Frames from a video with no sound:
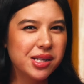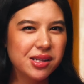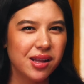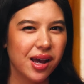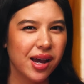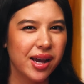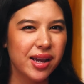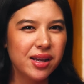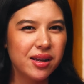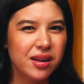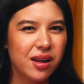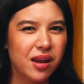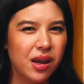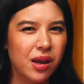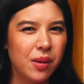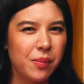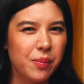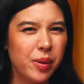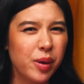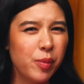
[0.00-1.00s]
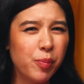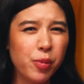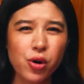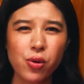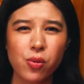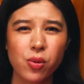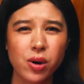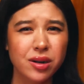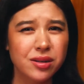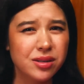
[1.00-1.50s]
to light,
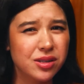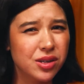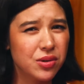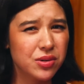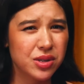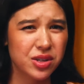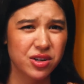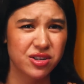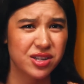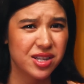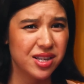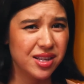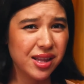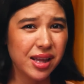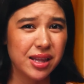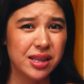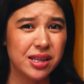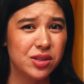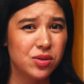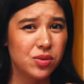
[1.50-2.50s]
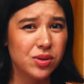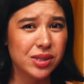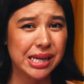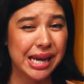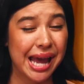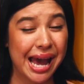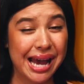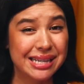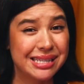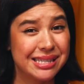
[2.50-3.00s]
people weren't so certain that this was
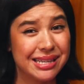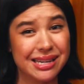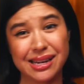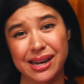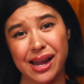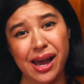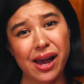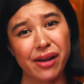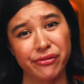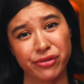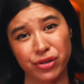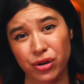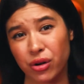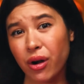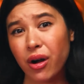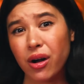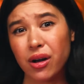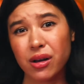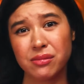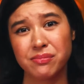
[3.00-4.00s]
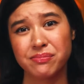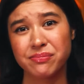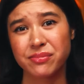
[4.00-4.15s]
an accident after all.